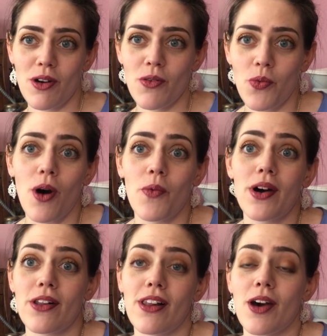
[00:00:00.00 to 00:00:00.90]

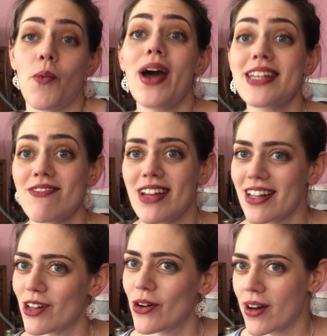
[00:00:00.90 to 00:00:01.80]
will a wedding
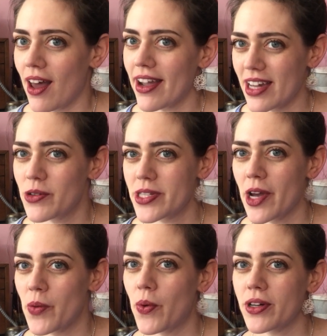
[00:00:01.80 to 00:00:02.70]
ring look like, and
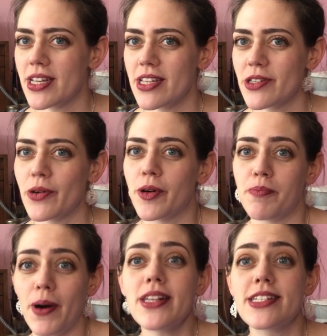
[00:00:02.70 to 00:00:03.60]
also what is your
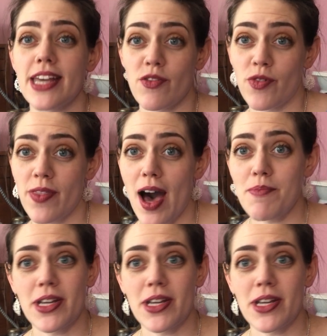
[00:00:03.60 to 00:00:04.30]
budget for that,